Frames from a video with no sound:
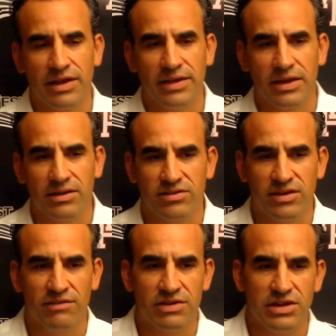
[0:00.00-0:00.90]
I think it's
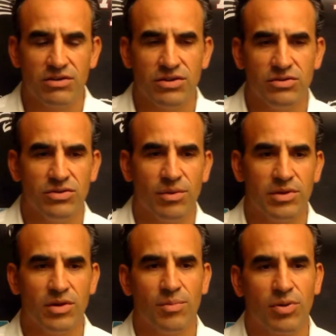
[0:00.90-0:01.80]
every year
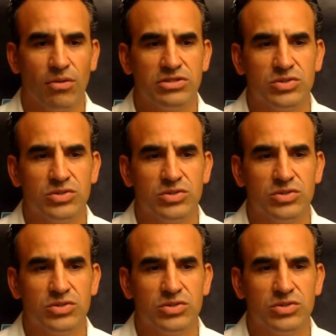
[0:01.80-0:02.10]
you approach it